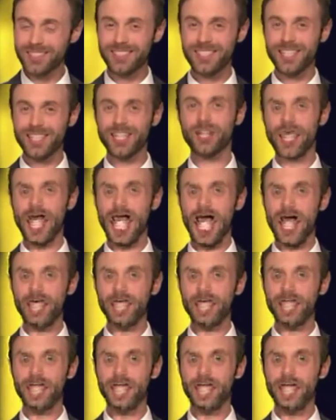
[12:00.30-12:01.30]
Or are you going to stick
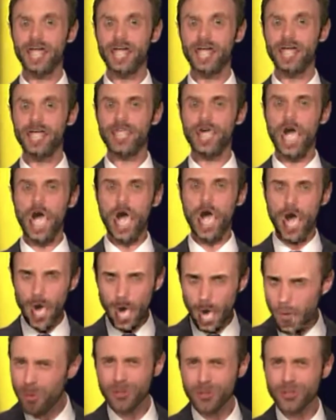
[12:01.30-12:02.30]
around for
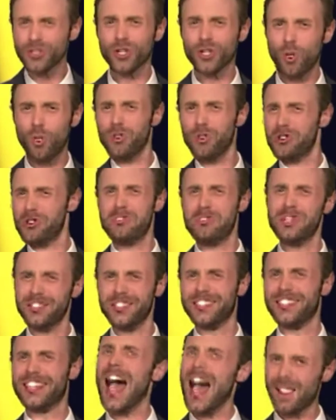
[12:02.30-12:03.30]
almost
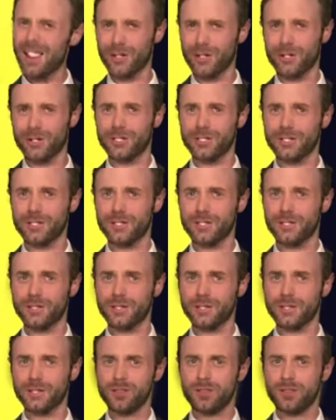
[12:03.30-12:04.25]
$250,000?